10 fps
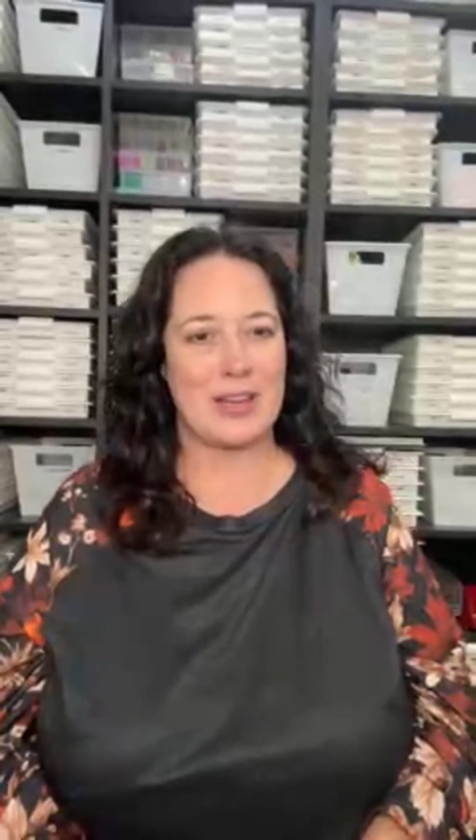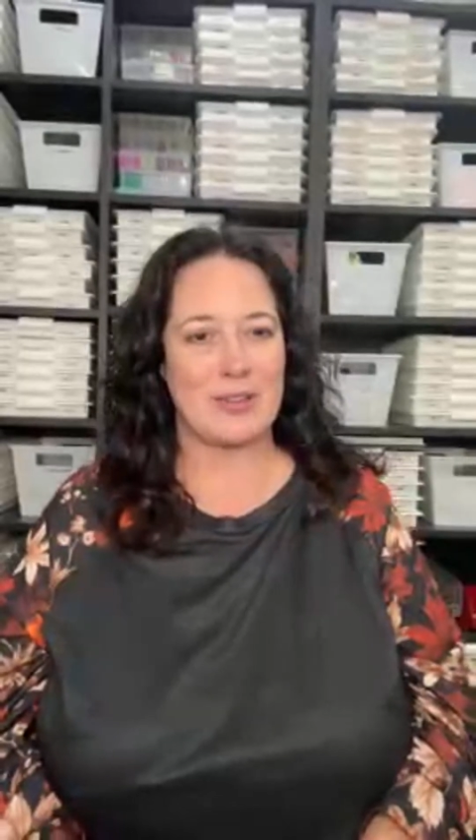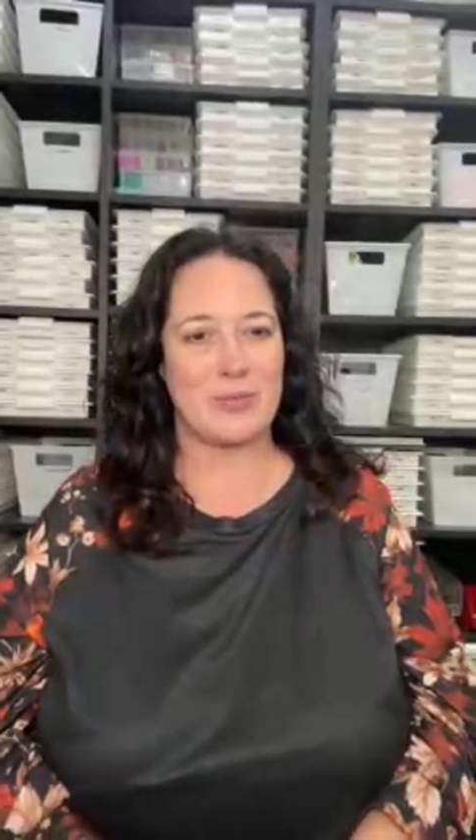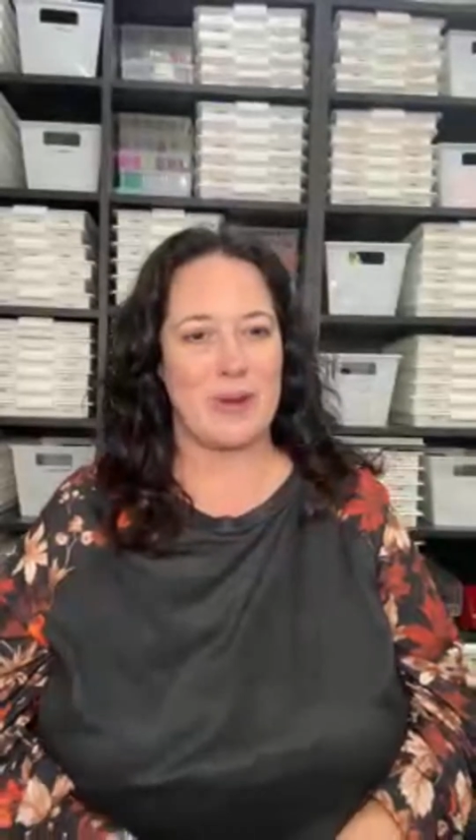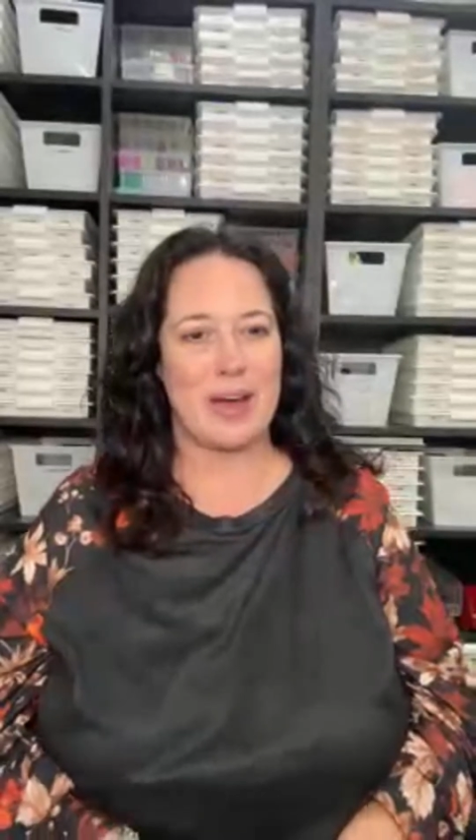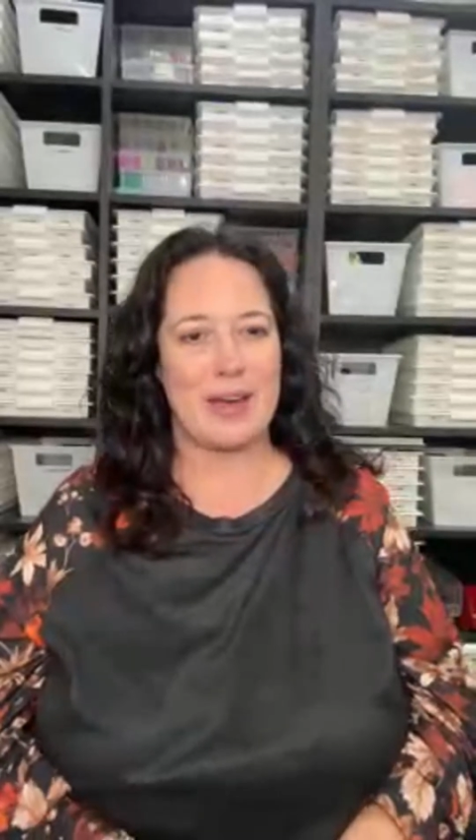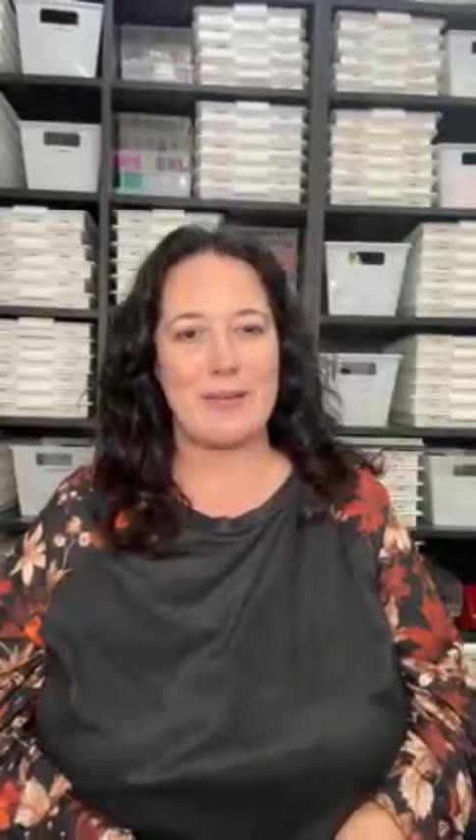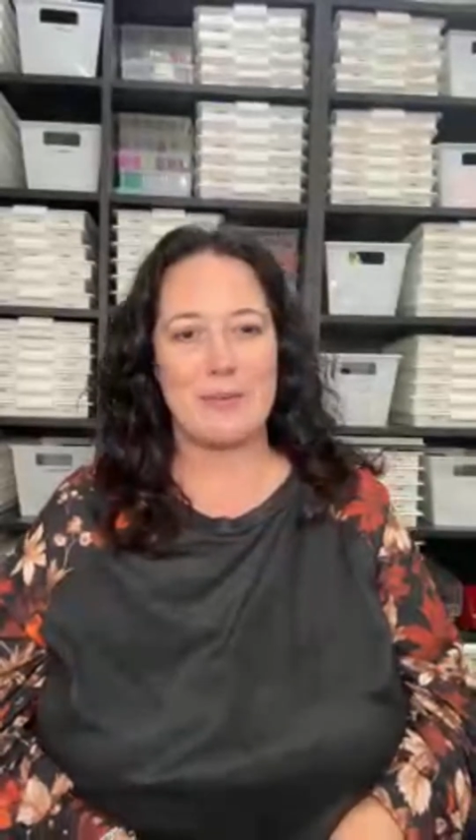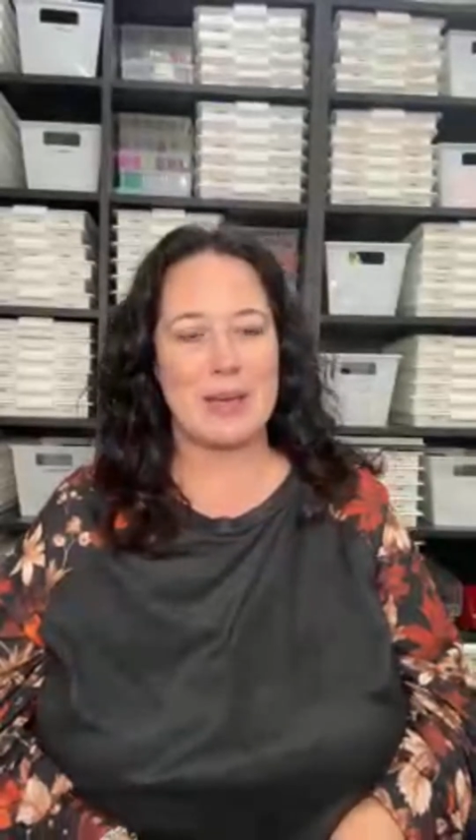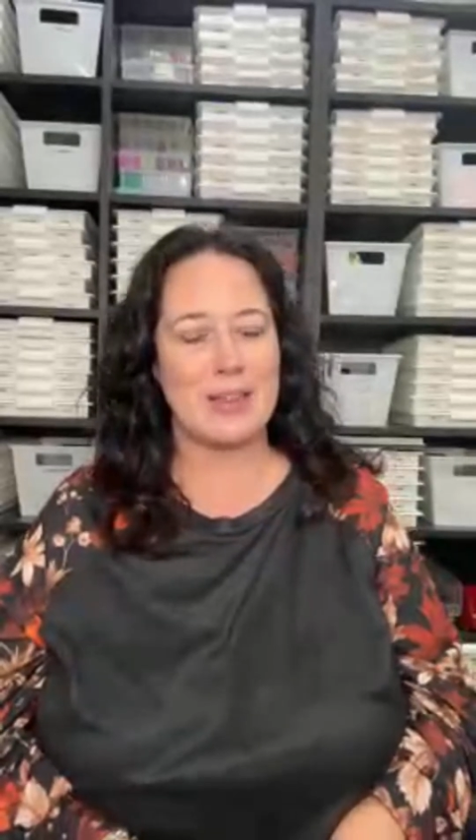So that's
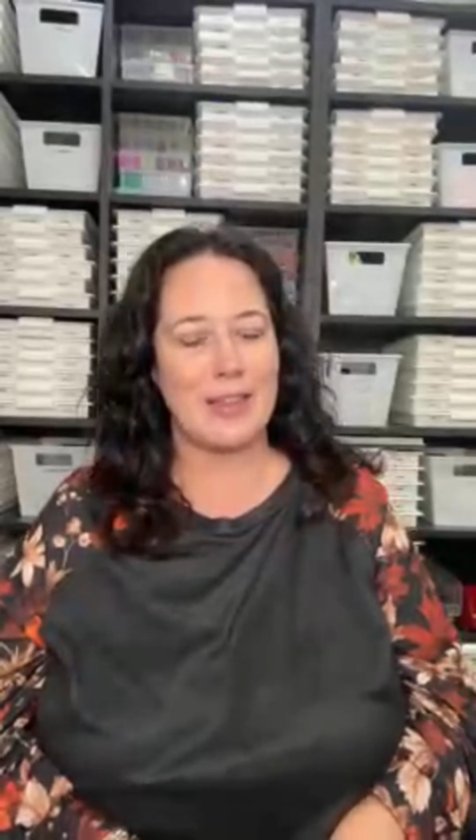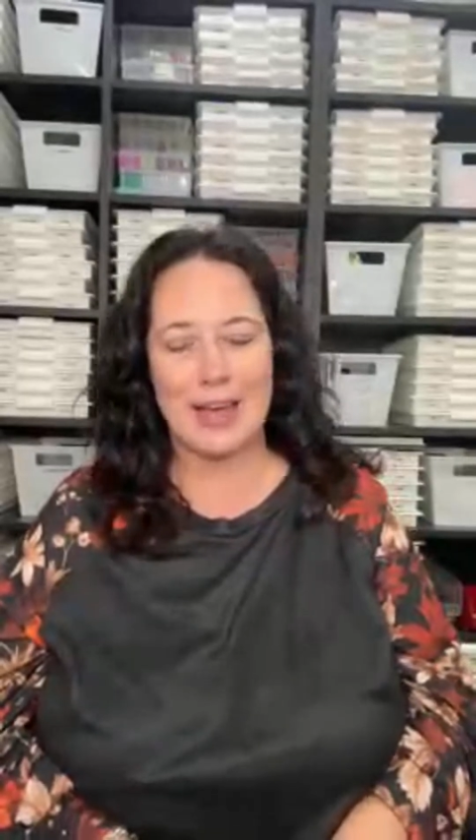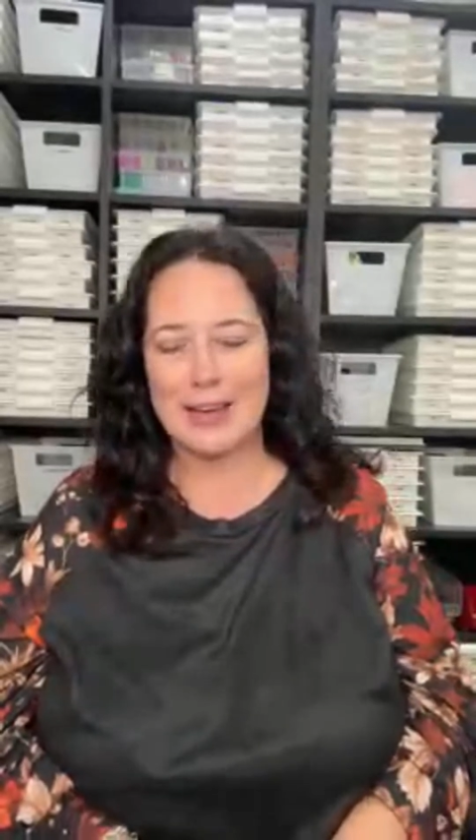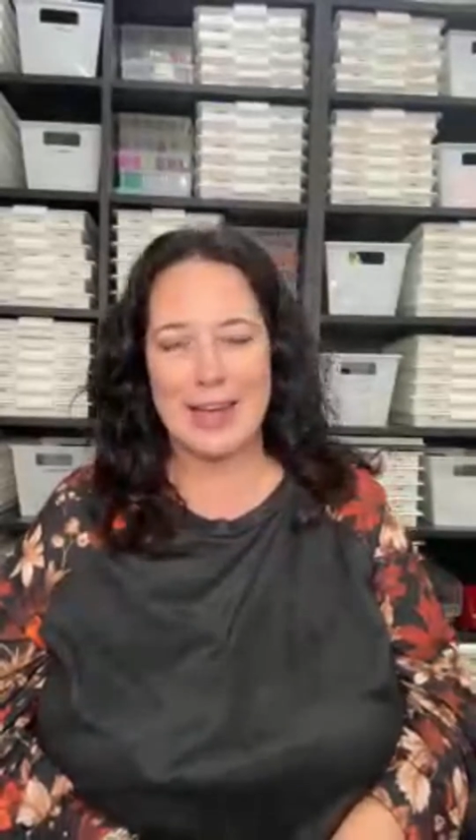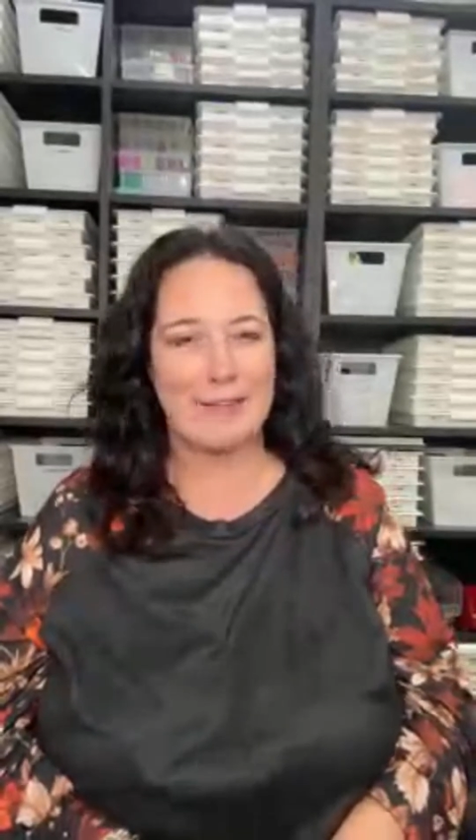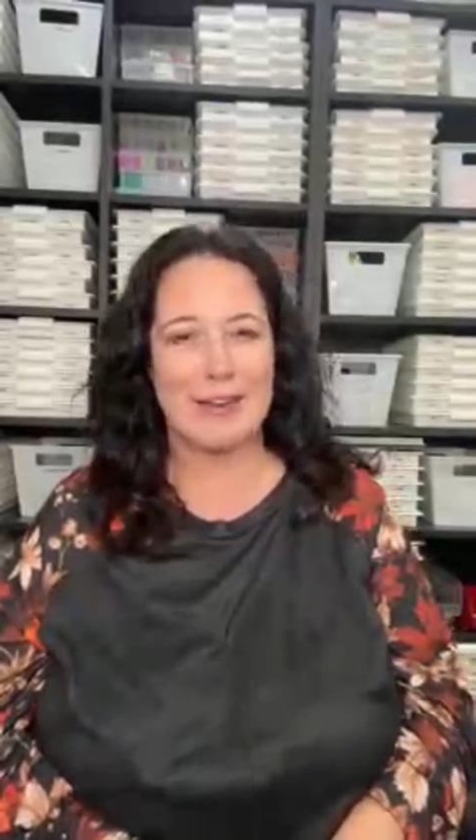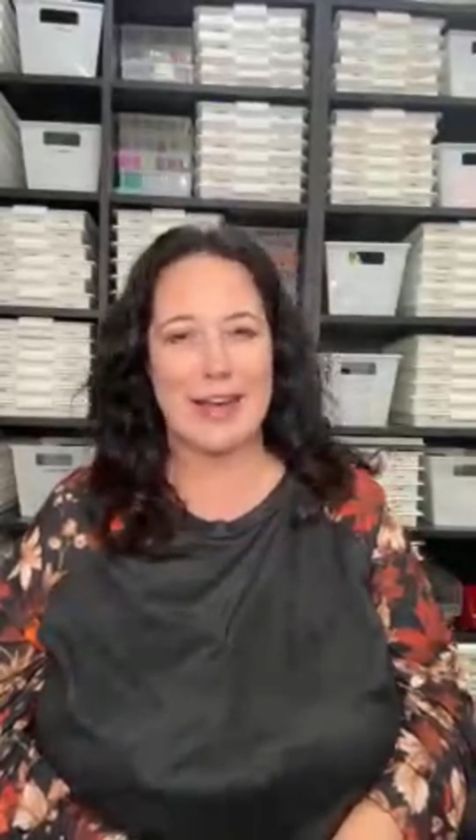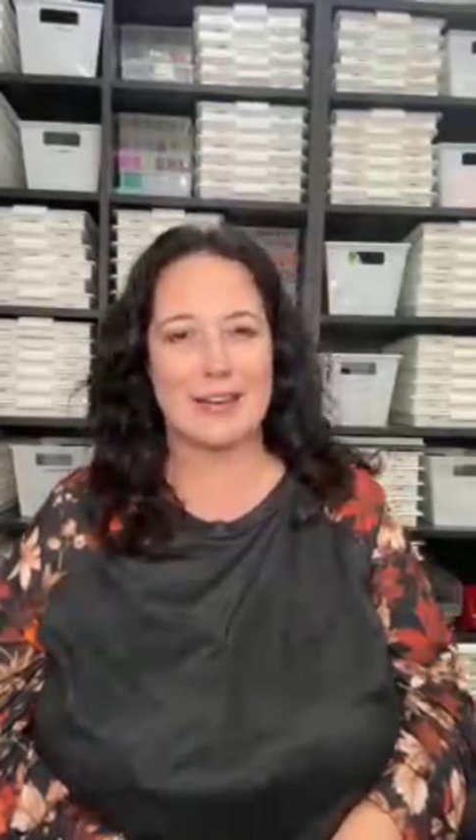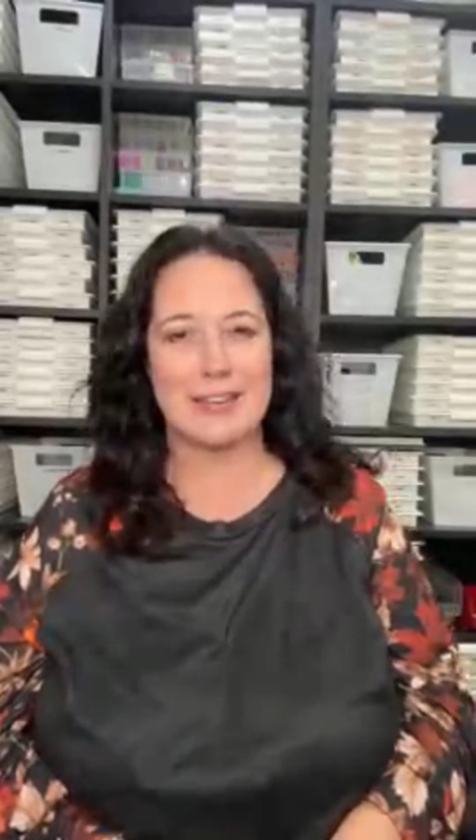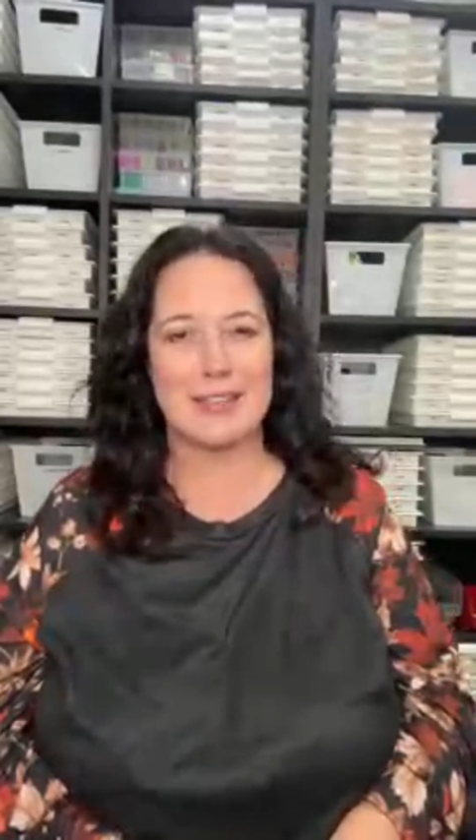why we like having